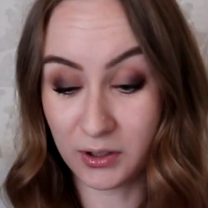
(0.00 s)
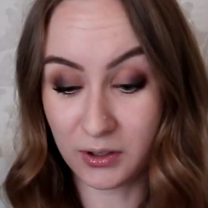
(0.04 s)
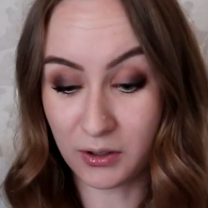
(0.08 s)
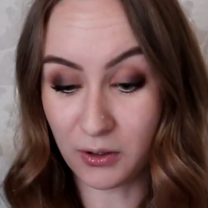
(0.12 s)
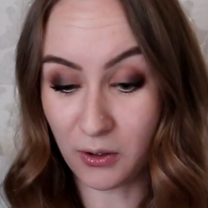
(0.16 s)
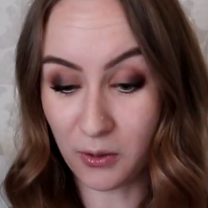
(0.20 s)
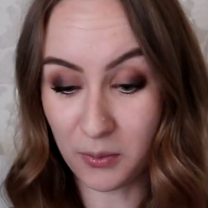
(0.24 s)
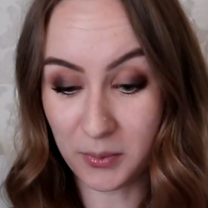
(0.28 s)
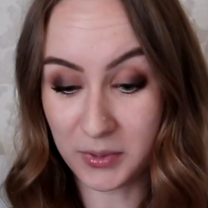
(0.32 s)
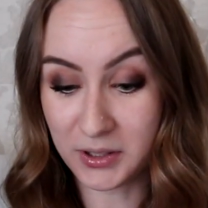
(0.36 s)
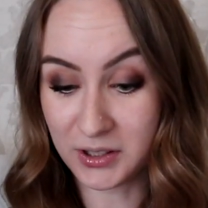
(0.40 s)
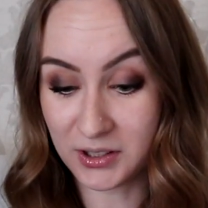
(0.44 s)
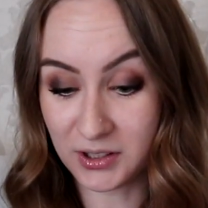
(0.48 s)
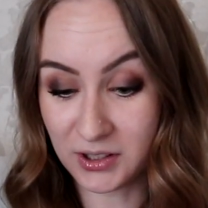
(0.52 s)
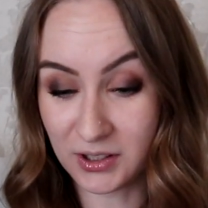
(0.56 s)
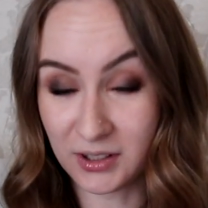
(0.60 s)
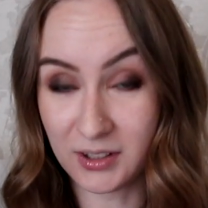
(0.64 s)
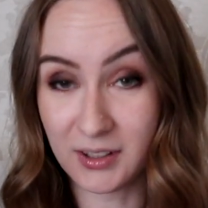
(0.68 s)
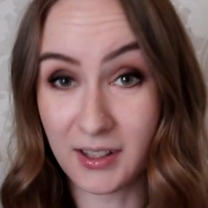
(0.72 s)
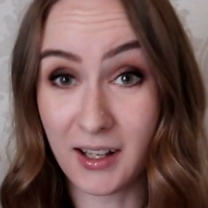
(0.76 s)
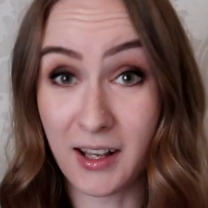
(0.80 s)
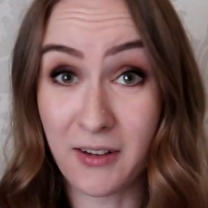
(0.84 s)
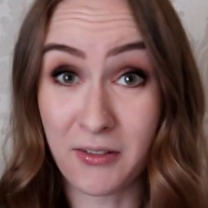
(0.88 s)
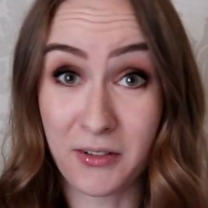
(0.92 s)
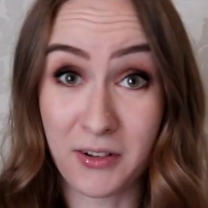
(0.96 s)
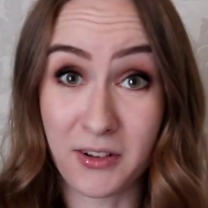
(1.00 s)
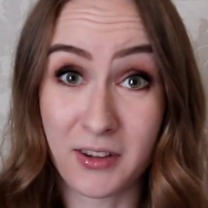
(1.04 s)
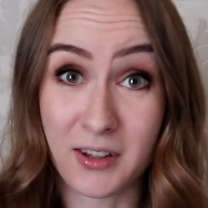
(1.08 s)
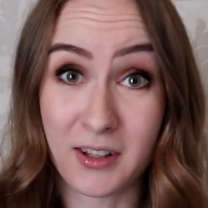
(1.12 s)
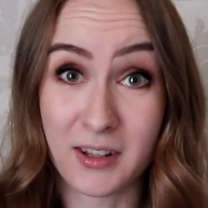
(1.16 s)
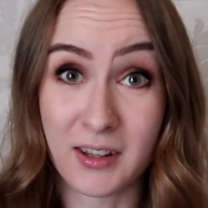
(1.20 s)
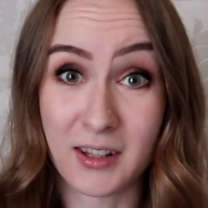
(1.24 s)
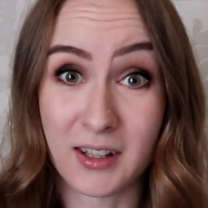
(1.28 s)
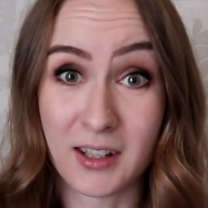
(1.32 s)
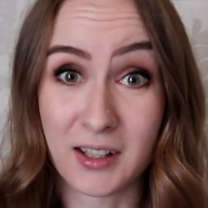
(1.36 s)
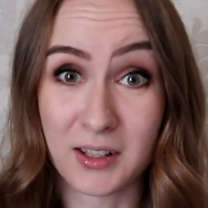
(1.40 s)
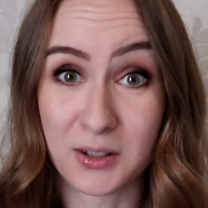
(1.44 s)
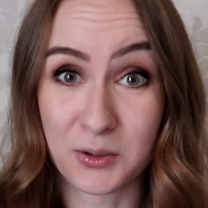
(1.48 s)
commenting
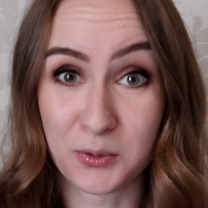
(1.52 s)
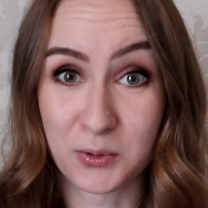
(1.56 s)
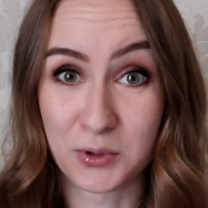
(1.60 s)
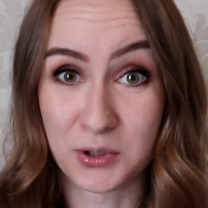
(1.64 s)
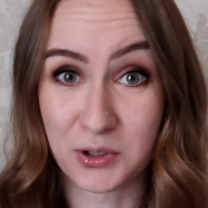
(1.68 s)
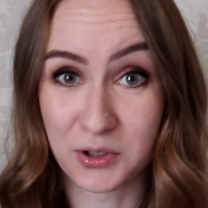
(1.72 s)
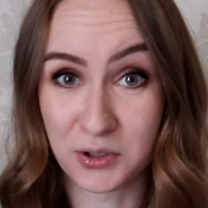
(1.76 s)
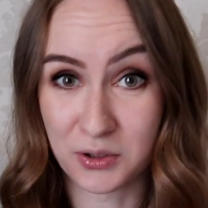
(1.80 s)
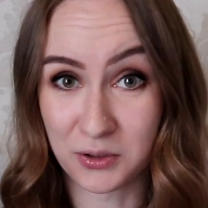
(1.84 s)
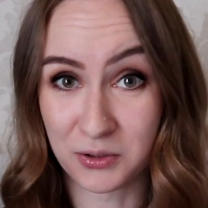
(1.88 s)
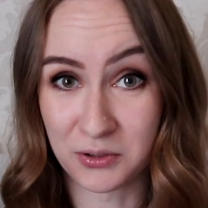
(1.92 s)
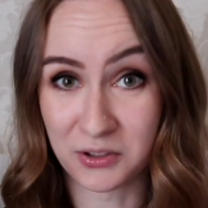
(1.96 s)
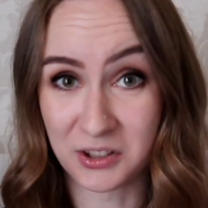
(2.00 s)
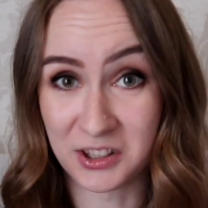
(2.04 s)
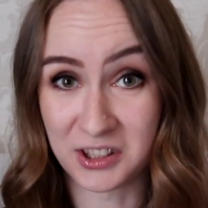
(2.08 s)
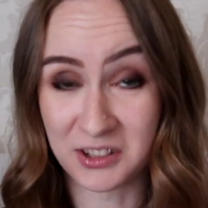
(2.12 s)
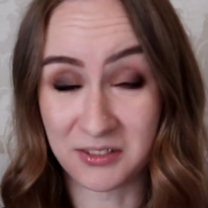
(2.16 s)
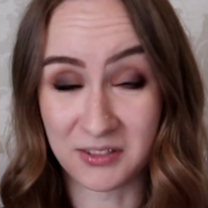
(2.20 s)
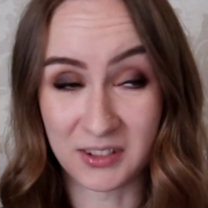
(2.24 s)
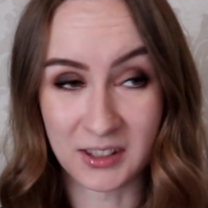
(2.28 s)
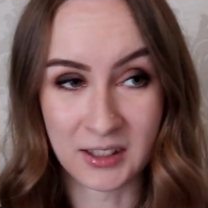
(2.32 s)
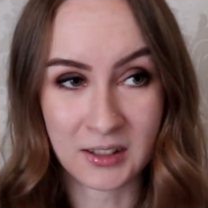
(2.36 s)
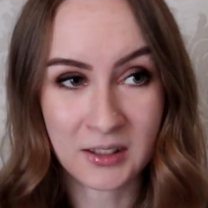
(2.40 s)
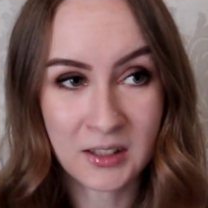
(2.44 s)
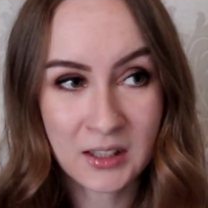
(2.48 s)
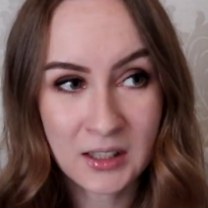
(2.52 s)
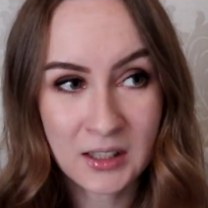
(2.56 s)
everything that was on TV.